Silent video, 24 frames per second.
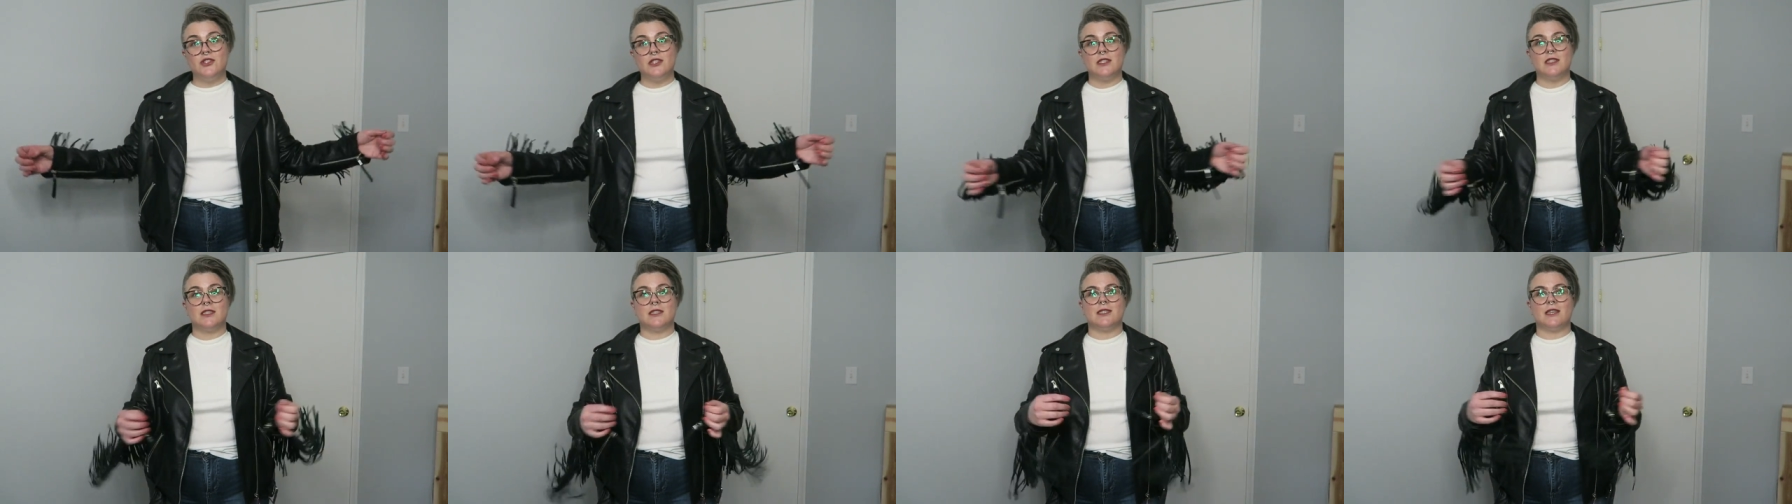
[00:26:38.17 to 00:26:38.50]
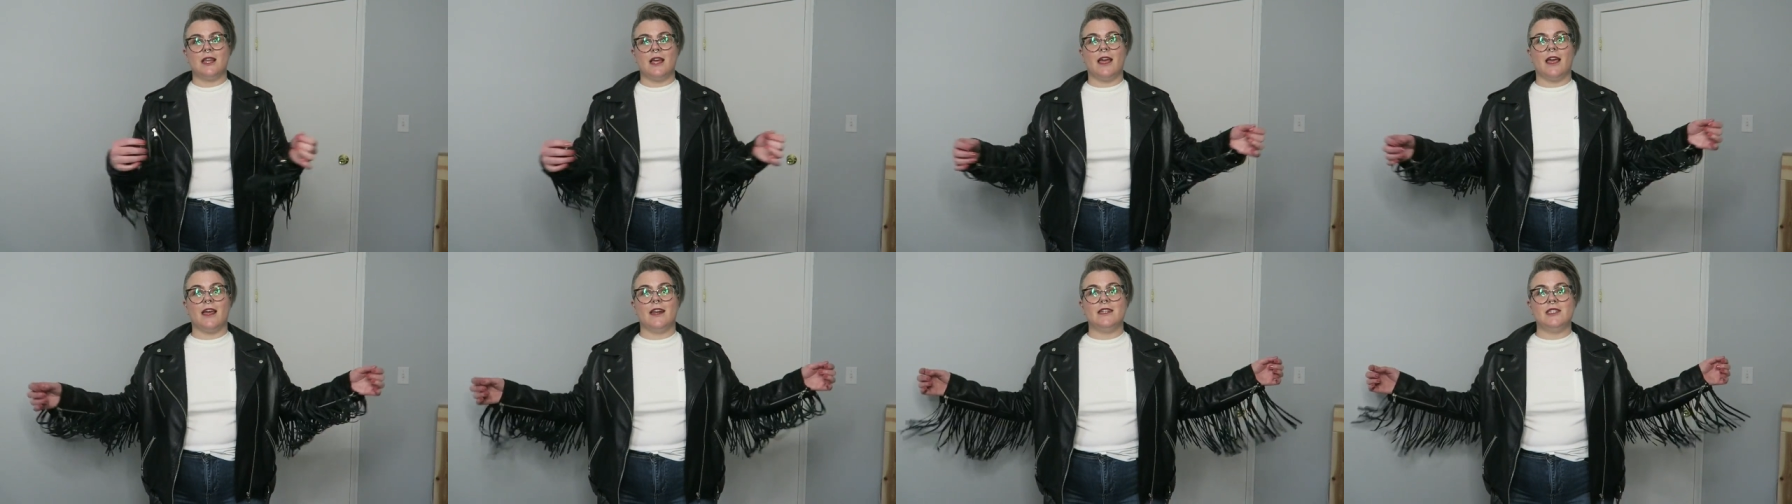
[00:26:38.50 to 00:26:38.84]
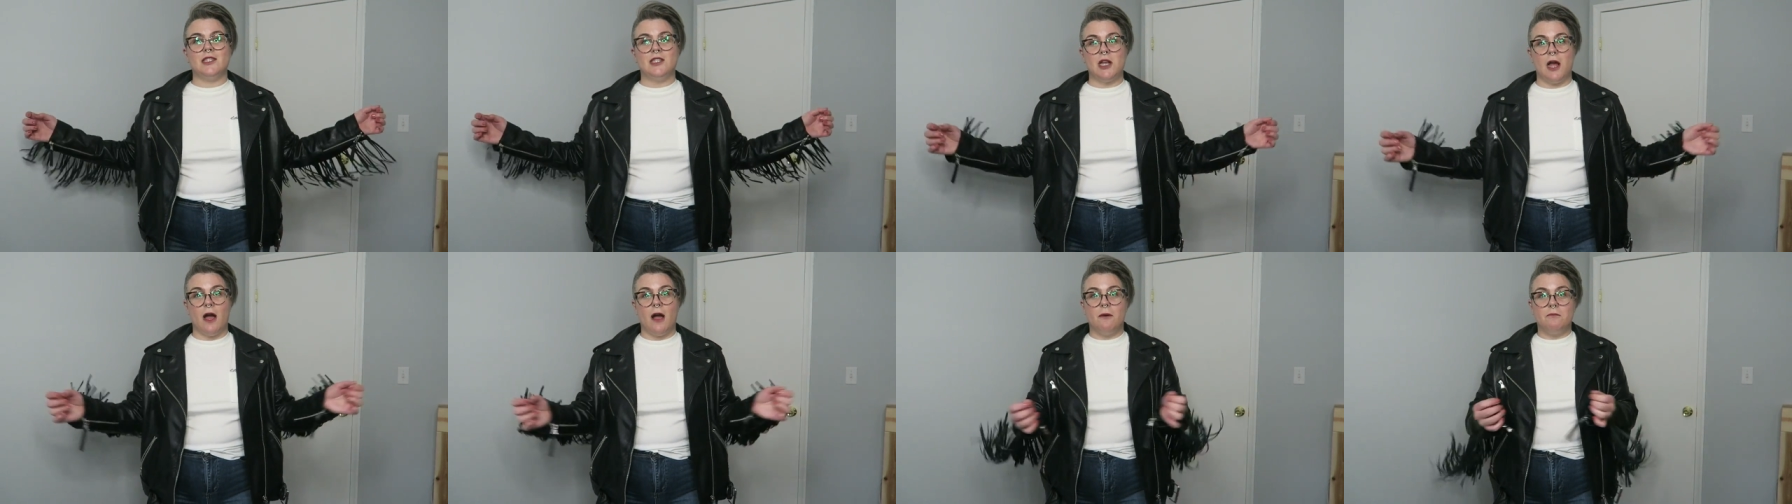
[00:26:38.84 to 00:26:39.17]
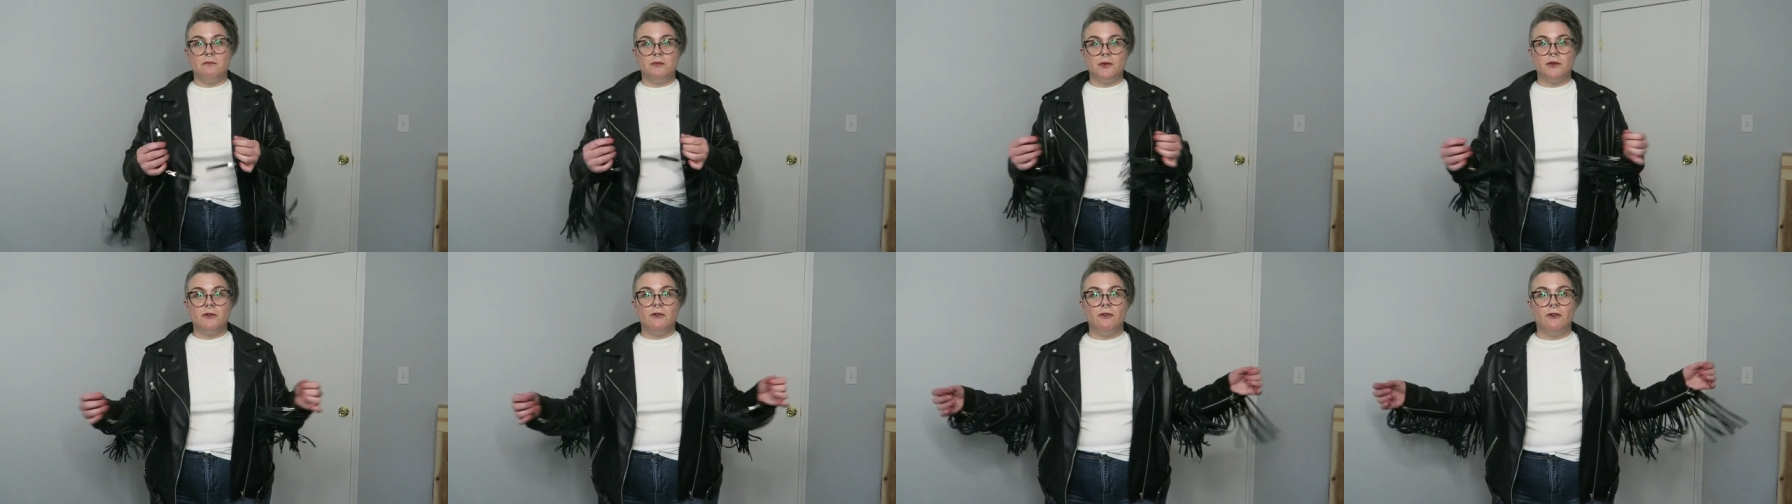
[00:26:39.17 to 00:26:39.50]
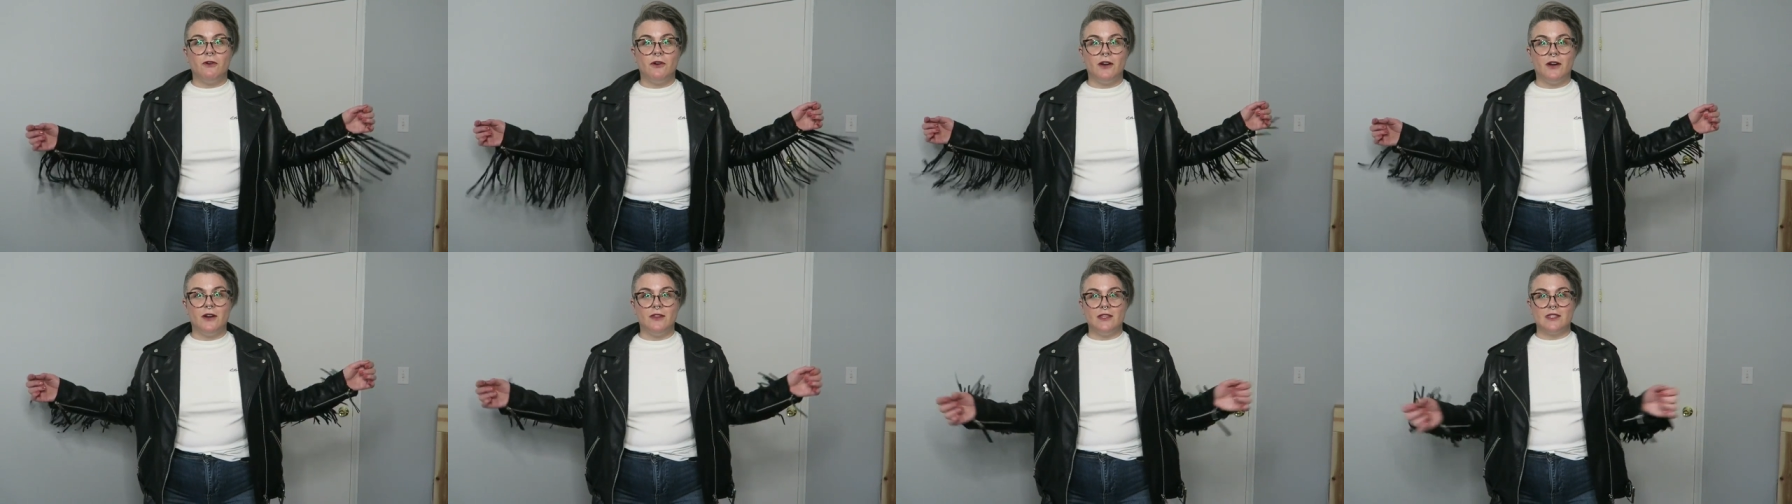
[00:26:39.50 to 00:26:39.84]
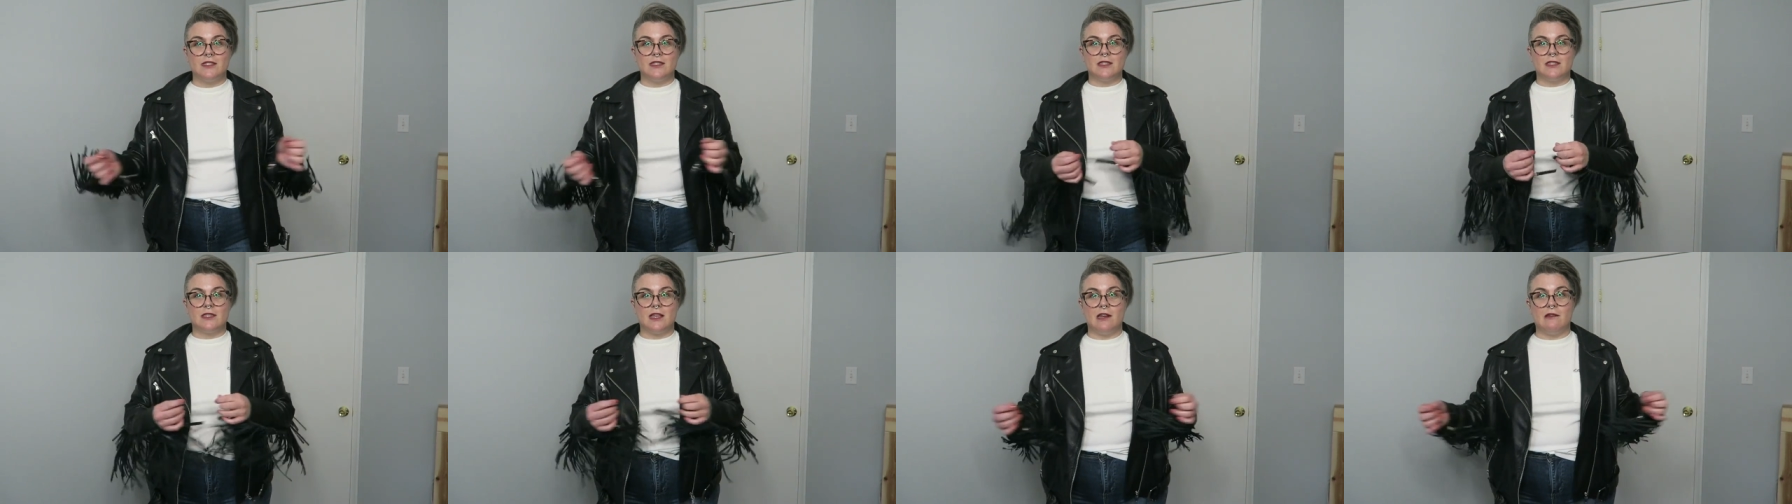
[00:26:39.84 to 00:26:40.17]
just, I gotta stop or
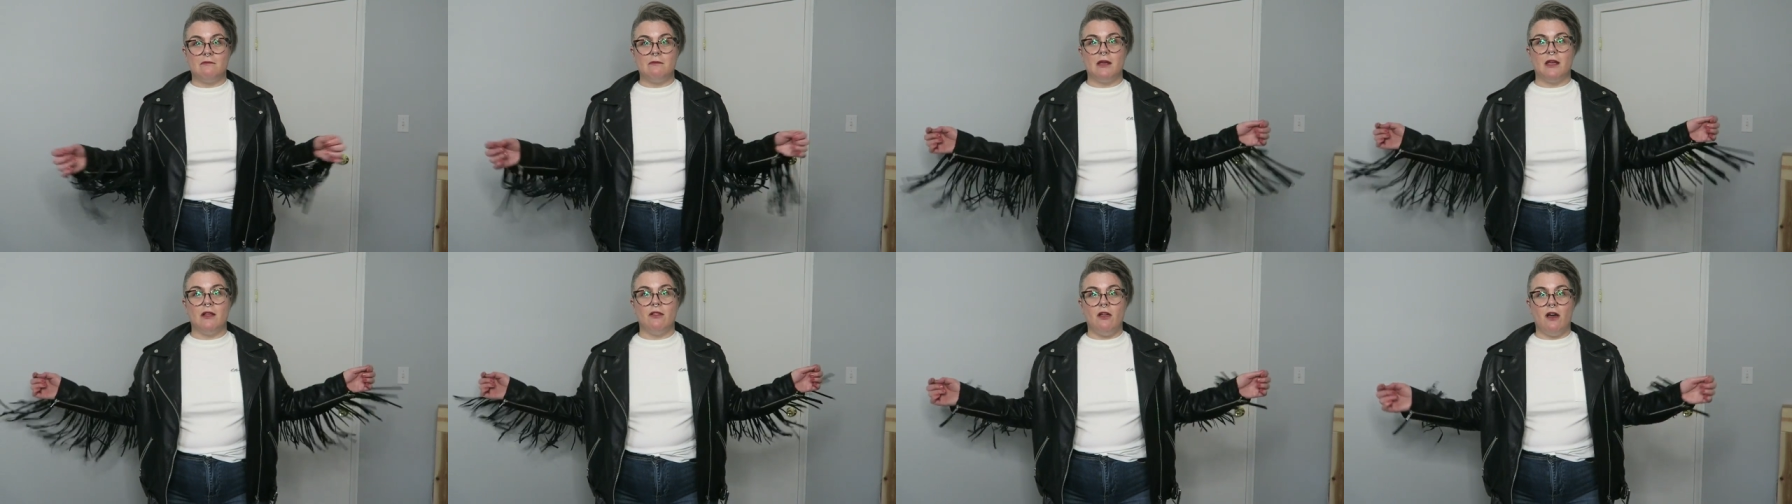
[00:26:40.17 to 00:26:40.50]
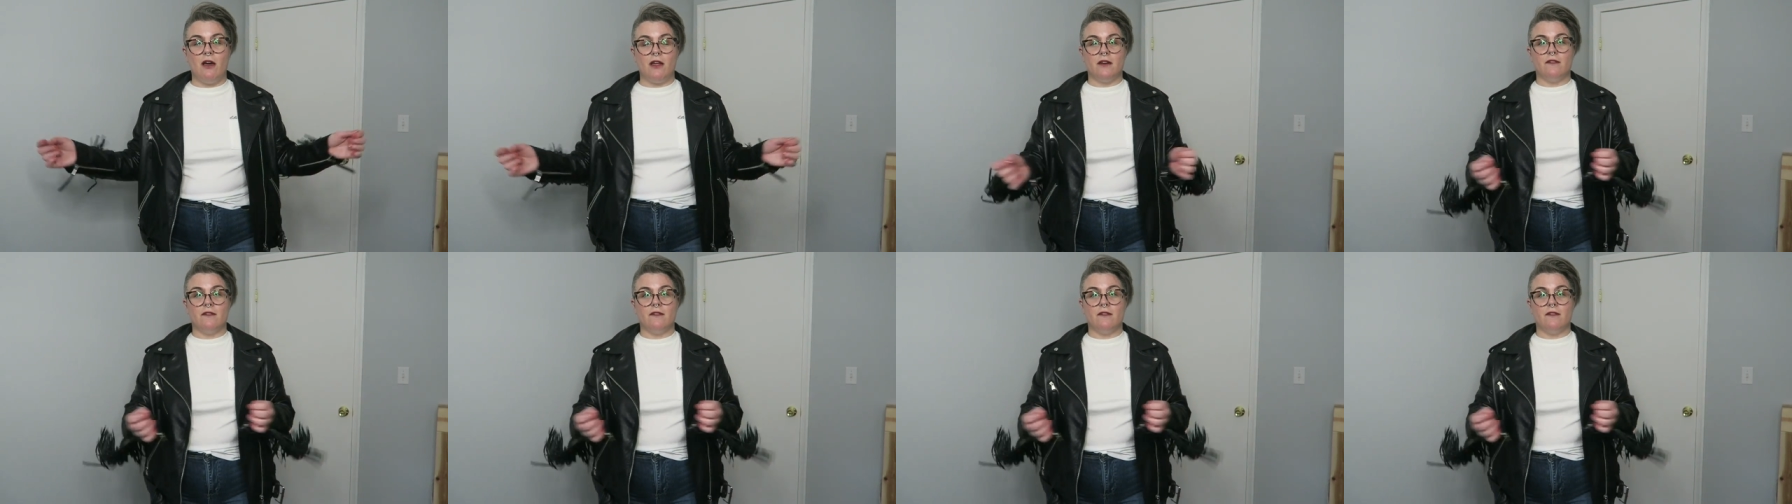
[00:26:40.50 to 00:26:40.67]
this is gonna be a